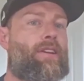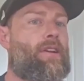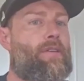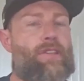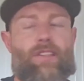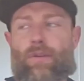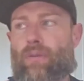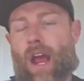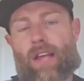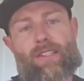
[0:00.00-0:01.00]
this is a
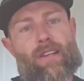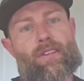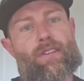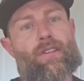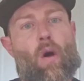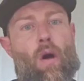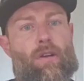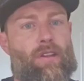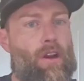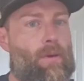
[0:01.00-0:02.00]
process. It's
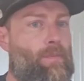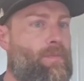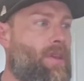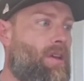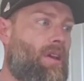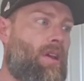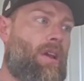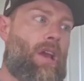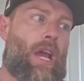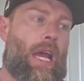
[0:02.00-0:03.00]
long-term.
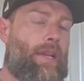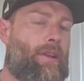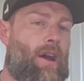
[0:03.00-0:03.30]
And,